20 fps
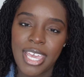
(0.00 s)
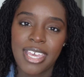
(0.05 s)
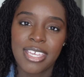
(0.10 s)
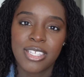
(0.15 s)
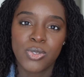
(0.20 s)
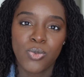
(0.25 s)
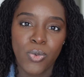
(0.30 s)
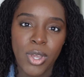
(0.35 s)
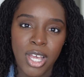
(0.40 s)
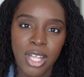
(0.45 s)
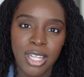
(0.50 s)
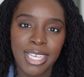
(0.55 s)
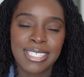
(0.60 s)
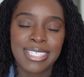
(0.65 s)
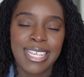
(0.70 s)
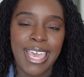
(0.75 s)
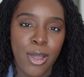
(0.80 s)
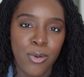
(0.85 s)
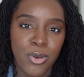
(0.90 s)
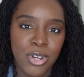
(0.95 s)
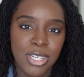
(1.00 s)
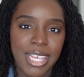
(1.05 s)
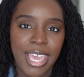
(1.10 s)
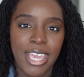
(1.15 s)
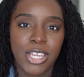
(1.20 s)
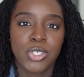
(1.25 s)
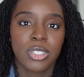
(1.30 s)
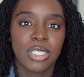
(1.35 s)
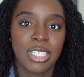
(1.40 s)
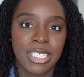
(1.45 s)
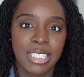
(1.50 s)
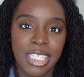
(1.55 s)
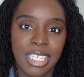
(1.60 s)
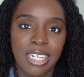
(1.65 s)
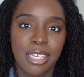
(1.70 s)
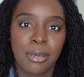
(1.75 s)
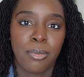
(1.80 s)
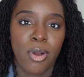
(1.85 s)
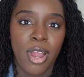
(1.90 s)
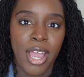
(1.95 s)
as well as hours actually
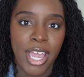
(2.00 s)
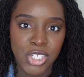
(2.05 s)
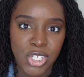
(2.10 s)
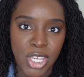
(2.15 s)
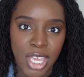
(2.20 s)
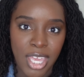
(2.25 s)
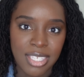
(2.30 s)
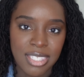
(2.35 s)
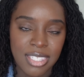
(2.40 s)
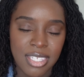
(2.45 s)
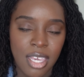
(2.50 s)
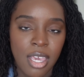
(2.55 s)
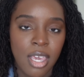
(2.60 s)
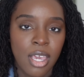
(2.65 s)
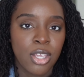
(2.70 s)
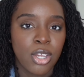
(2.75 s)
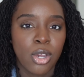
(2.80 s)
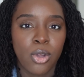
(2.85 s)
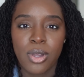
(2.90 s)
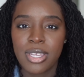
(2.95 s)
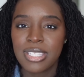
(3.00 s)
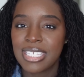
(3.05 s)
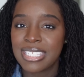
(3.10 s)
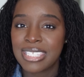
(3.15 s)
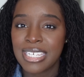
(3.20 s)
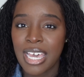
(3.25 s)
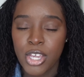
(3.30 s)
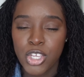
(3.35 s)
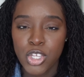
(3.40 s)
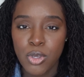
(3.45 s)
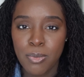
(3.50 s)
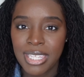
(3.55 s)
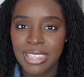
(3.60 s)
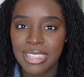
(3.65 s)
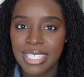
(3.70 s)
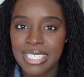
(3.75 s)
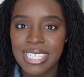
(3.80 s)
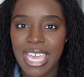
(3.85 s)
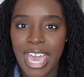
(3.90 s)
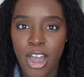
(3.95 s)
leading projects. You're going to document
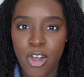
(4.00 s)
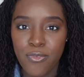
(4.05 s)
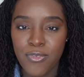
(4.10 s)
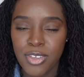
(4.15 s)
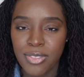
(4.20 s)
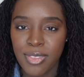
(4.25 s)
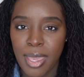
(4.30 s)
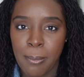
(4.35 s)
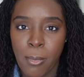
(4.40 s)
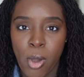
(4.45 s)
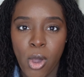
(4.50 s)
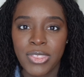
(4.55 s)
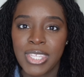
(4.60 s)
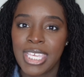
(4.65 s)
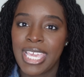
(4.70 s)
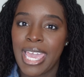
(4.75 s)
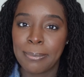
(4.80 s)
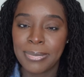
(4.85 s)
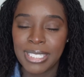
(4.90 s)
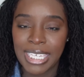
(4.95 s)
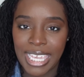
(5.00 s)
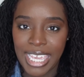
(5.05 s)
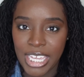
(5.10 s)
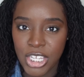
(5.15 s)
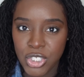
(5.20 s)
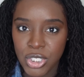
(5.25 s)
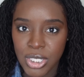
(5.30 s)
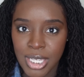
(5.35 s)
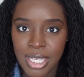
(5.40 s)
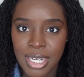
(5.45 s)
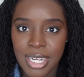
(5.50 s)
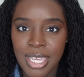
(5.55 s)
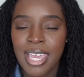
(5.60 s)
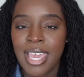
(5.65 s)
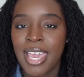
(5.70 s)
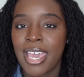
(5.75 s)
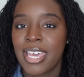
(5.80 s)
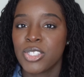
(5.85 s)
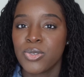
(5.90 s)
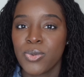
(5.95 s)
this out for them on the application
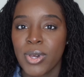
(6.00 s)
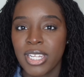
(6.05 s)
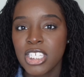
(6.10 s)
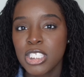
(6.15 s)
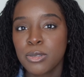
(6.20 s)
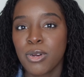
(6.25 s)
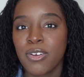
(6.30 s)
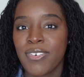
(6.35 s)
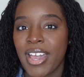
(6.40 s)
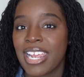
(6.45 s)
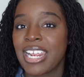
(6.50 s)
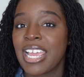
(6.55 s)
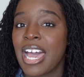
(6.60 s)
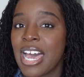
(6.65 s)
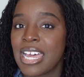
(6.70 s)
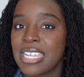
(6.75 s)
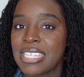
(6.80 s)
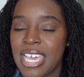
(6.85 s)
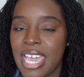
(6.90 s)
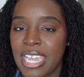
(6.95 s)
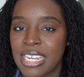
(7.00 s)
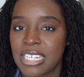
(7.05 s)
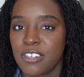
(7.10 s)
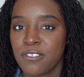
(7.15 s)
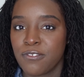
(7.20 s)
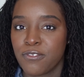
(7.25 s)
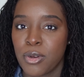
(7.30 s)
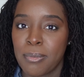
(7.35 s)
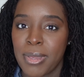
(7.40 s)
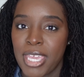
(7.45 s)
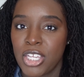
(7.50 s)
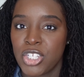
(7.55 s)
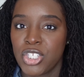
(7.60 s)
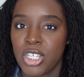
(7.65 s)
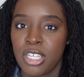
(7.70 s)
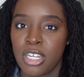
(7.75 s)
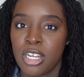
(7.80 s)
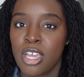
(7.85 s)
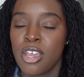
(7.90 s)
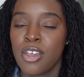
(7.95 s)
as well as provide contact
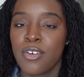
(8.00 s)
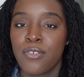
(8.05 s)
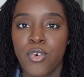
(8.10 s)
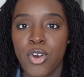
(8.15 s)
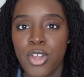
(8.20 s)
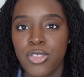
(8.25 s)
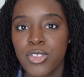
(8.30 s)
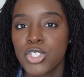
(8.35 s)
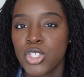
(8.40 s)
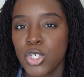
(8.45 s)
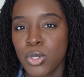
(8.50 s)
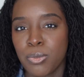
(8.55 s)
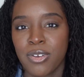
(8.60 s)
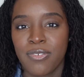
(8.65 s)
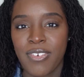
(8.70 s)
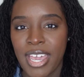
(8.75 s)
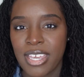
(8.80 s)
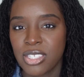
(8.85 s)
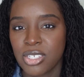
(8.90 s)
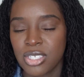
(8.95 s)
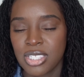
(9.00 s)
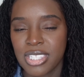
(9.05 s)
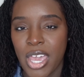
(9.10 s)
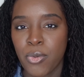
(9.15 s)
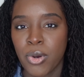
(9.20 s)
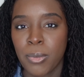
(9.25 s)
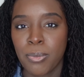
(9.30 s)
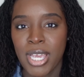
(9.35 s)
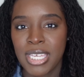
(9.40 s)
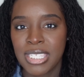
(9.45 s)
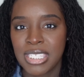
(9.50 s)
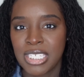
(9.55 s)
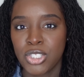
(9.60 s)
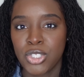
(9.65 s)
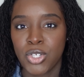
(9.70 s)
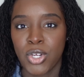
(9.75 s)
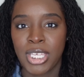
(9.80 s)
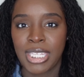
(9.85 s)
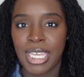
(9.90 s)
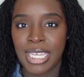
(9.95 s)
information for the supervisors that were present
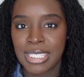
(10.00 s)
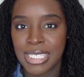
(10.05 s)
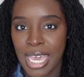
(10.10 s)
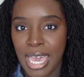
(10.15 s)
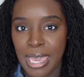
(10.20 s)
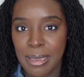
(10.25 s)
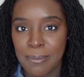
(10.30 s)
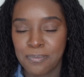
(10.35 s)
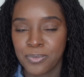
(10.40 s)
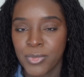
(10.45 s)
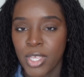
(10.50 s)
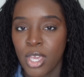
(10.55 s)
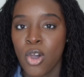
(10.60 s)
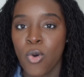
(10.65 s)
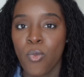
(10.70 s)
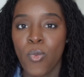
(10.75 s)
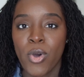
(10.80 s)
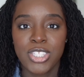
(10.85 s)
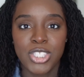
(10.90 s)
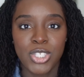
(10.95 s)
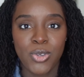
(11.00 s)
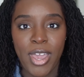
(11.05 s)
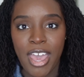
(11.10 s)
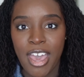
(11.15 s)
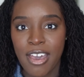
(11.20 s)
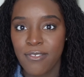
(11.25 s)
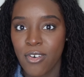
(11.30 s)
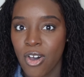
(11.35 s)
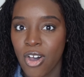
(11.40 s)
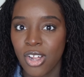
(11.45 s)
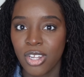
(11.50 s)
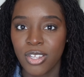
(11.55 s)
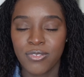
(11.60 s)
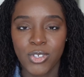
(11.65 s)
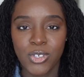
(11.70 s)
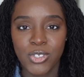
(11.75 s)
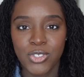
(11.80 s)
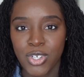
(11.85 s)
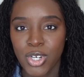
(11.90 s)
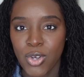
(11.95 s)
during that time. Once you have all of
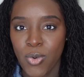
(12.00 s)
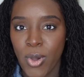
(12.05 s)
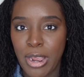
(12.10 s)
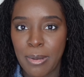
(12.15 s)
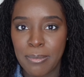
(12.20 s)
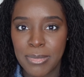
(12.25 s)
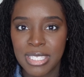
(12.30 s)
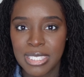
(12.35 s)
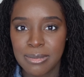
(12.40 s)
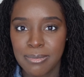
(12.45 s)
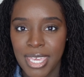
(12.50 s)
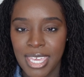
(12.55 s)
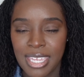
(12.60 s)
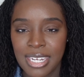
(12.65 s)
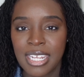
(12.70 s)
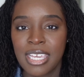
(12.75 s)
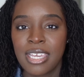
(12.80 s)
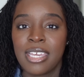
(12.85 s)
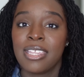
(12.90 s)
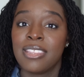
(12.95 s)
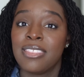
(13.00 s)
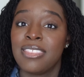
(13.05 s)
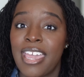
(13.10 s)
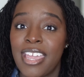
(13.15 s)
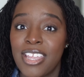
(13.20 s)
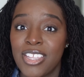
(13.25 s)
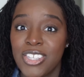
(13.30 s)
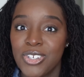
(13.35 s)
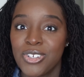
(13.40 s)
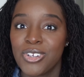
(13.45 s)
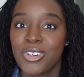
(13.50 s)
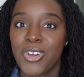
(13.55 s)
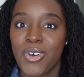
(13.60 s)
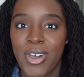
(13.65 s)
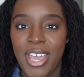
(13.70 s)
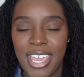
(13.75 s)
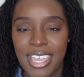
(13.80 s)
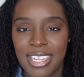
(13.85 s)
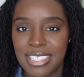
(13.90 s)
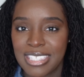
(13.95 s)
those requirements met, then you'll go
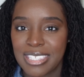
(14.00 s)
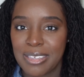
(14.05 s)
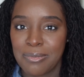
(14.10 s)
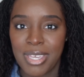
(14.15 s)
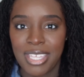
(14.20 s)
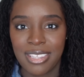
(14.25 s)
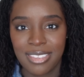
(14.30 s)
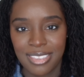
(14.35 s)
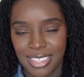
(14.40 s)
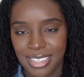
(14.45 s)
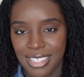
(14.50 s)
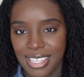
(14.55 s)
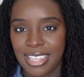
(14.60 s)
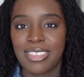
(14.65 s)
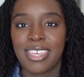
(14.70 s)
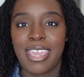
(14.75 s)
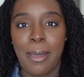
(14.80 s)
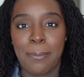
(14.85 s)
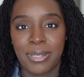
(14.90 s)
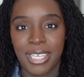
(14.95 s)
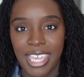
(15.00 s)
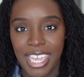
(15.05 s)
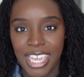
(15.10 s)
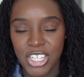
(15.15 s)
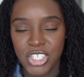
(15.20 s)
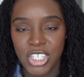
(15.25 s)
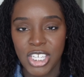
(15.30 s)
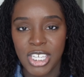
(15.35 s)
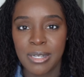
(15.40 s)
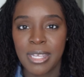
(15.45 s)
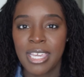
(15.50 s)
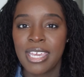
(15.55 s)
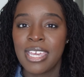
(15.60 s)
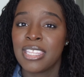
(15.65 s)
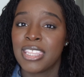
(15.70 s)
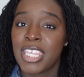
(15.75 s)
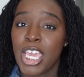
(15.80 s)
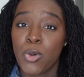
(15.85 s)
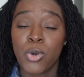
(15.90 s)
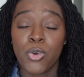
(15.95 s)
ahead and submit the application.
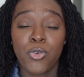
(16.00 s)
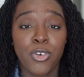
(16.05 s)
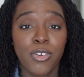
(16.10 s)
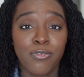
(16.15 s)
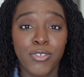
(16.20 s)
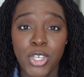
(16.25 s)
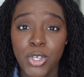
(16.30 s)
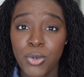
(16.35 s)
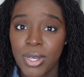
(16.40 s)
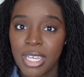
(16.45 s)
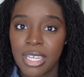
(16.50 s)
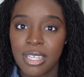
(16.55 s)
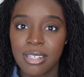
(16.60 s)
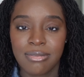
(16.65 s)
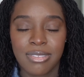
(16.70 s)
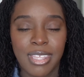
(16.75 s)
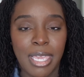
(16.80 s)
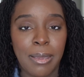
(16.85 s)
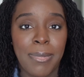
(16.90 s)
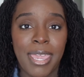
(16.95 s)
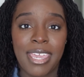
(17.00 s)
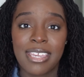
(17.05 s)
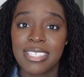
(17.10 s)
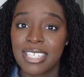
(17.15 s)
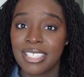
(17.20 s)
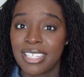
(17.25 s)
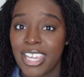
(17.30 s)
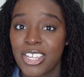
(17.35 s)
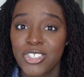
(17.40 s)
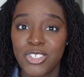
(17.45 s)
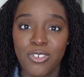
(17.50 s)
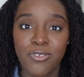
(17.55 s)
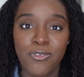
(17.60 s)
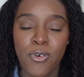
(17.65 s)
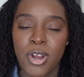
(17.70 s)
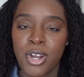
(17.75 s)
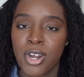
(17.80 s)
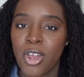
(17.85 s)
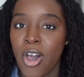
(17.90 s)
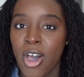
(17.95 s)
They will review it. They may select you
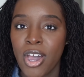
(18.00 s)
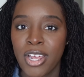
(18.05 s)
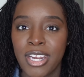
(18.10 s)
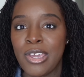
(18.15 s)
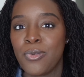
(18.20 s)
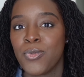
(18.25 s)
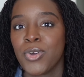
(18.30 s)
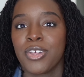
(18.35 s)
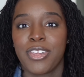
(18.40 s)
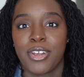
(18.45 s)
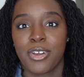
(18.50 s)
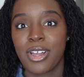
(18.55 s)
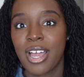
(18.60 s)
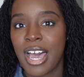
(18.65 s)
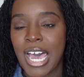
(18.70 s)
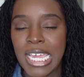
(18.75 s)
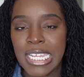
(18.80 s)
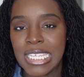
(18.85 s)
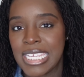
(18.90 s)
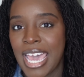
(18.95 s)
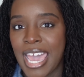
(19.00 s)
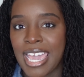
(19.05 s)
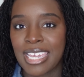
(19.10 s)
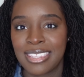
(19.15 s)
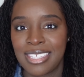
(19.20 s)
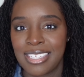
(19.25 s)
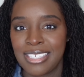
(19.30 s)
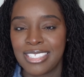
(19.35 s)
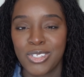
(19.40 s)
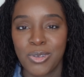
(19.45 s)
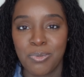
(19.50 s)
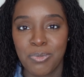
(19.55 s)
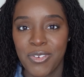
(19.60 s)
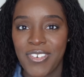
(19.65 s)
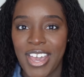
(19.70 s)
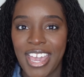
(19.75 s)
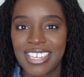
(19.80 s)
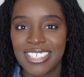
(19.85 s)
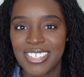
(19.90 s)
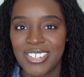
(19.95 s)
for an audit where they'll contact these
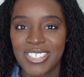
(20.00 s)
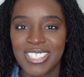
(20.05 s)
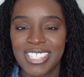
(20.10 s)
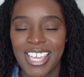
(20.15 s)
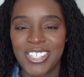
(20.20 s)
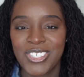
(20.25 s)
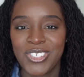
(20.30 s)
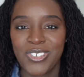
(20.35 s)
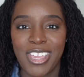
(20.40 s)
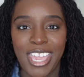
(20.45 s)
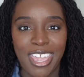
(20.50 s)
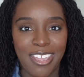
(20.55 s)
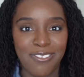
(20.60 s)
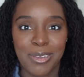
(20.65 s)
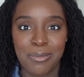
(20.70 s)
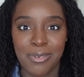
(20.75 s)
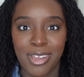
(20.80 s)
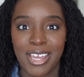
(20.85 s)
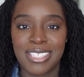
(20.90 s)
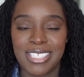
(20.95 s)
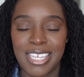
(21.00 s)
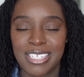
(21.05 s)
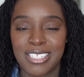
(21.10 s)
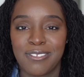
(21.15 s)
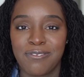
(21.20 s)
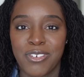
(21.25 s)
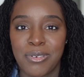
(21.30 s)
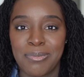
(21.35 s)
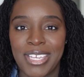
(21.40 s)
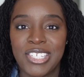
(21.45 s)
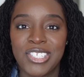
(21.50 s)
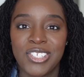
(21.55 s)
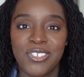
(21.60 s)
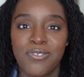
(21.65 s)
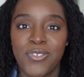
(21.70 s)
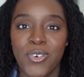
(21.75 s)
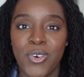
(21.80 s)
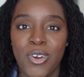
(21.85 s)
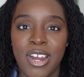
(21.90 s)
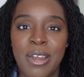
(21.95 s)
supervisors that you gave them contact information
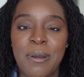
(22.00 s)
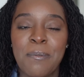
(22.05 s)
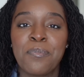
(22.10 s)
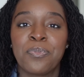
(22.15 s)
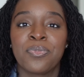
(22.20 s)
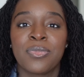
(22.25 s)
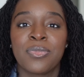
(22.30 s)
for.